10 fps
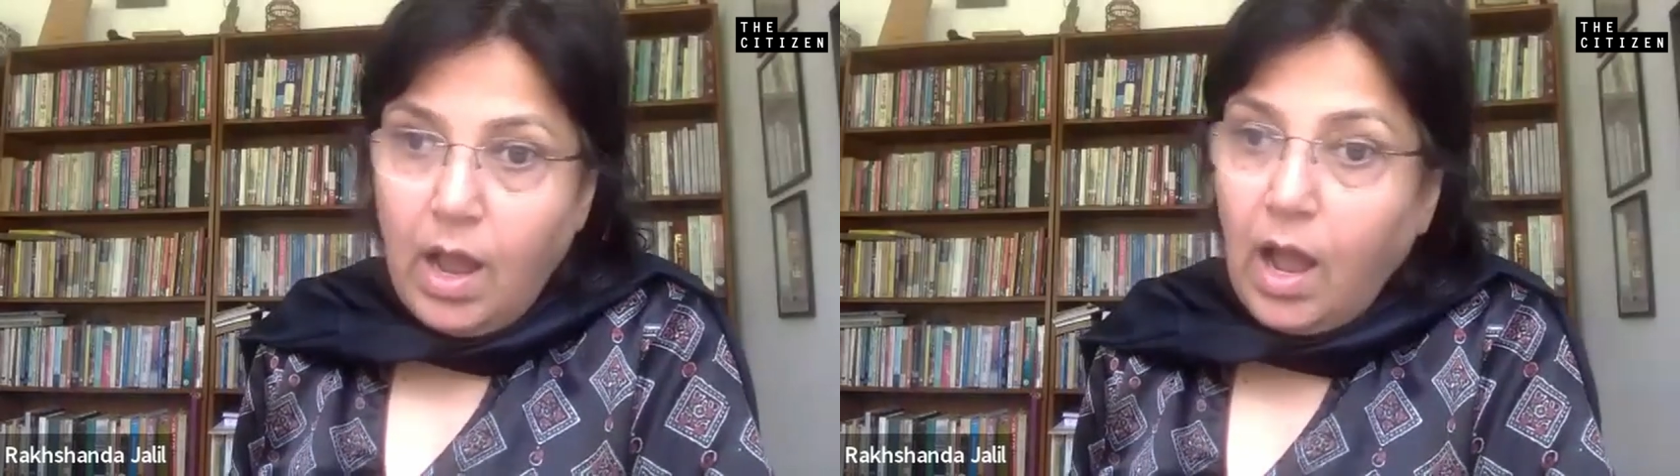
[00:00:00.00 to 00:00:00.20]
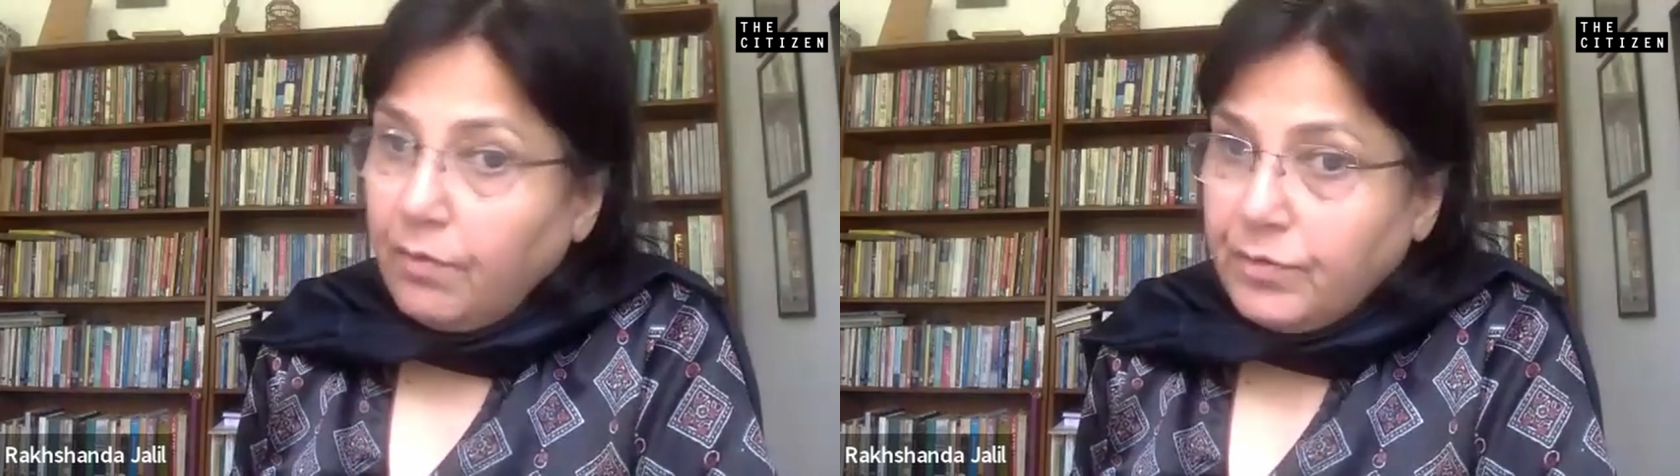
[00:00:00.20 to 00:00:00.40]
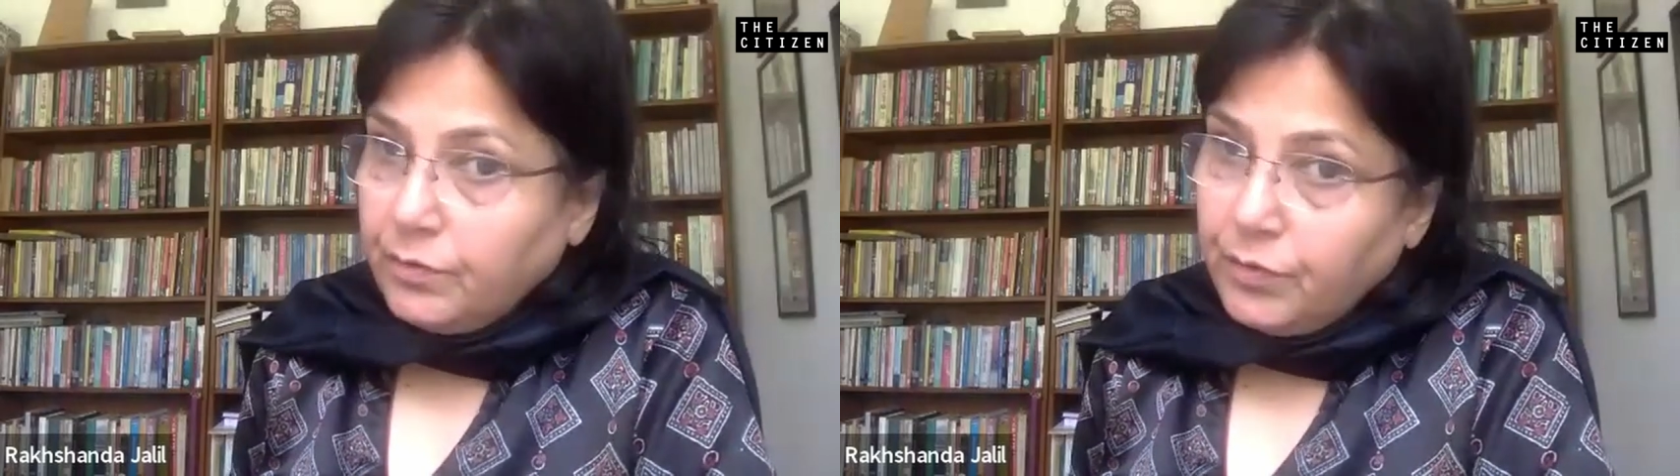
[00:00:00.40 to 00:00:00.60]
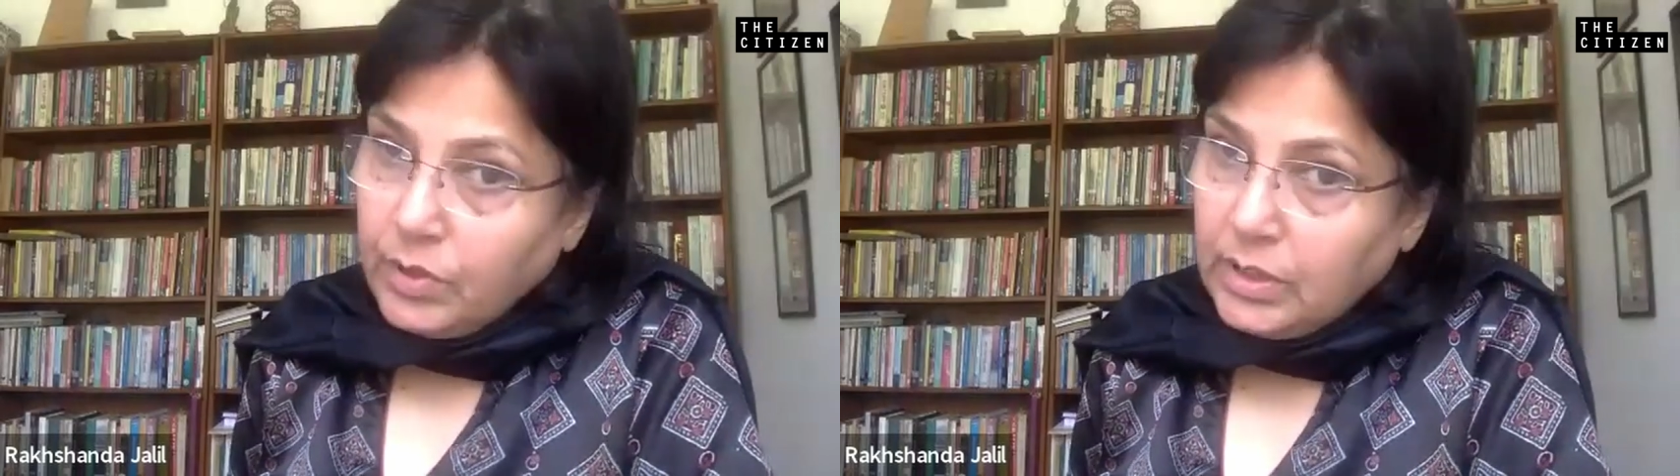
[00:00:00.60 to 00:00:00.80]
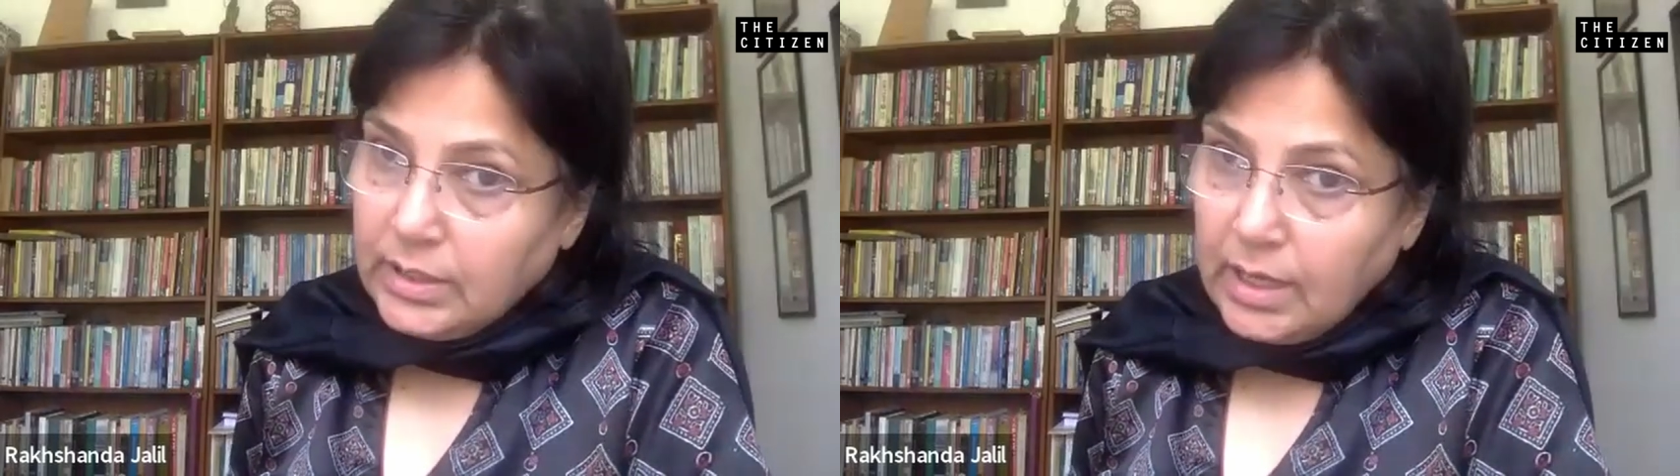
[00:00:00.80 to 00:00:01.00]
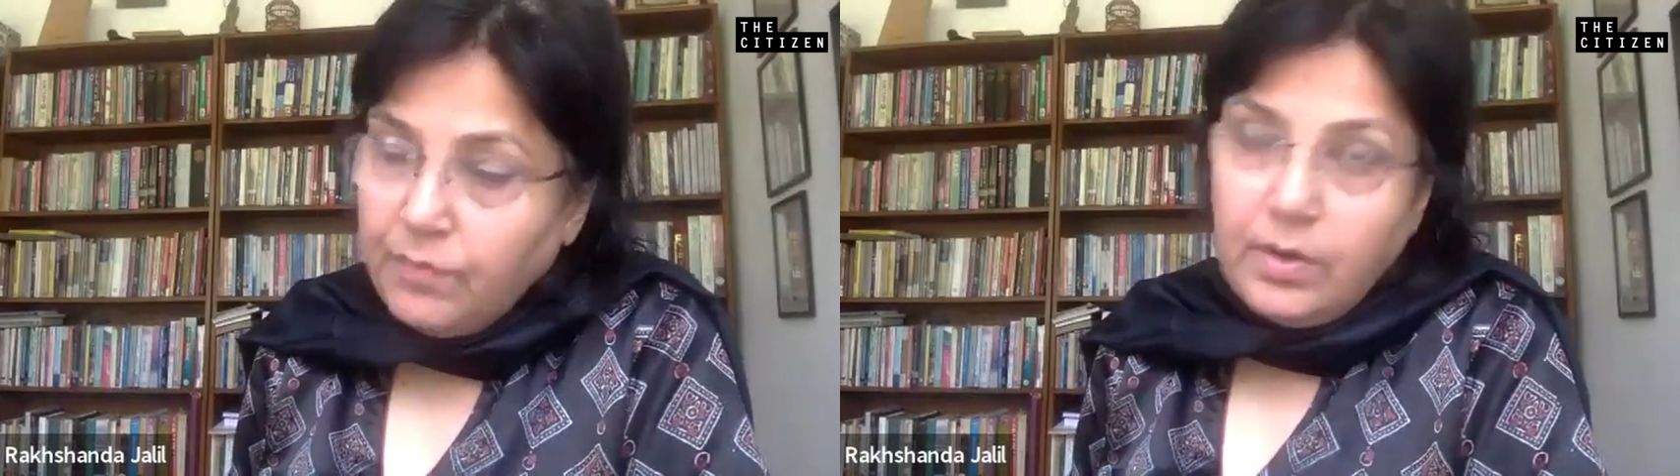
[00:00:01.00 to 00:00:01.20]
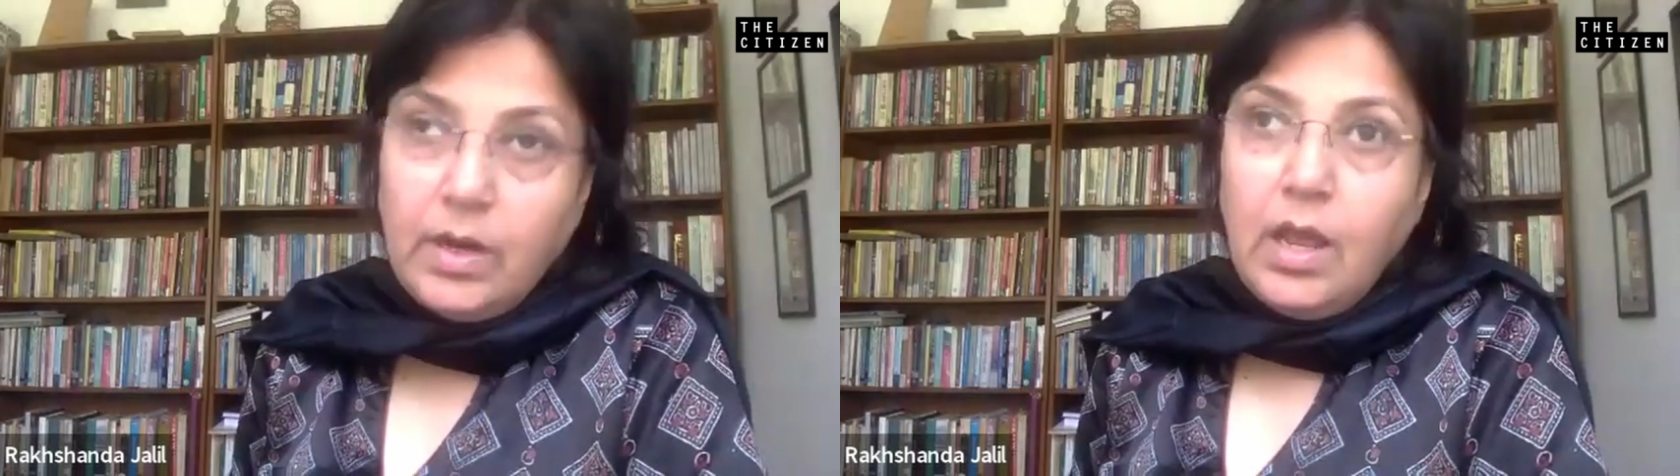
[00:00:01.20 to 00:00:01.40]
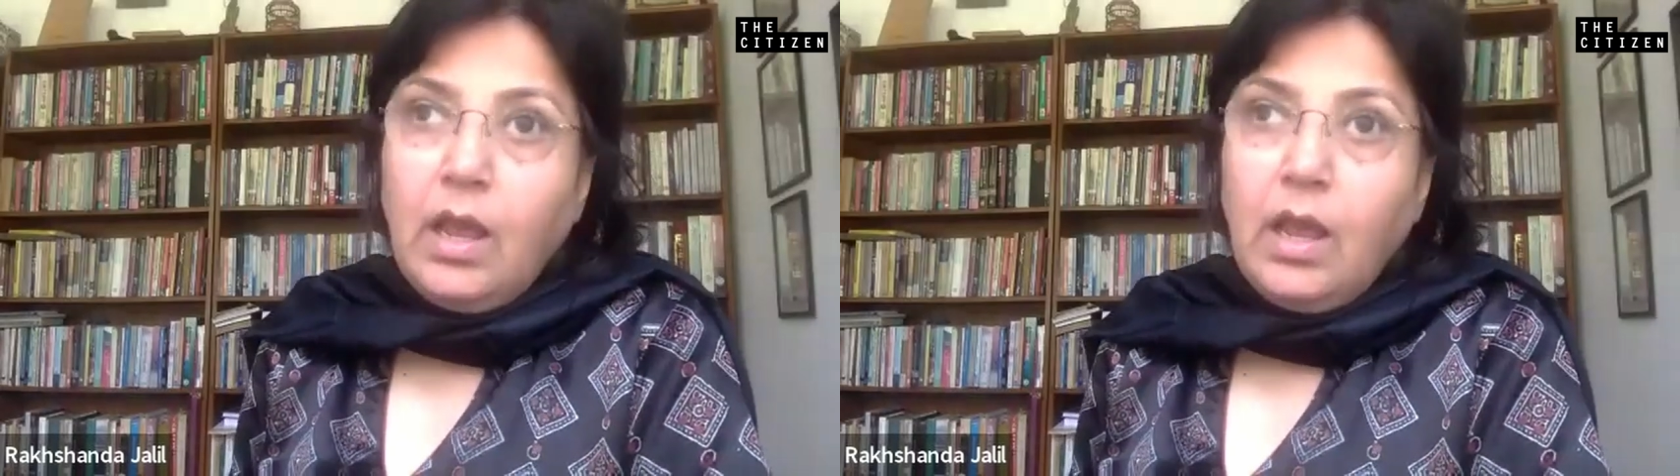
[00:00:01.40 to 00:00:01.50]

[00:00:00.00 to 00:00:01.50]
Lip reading: after 47.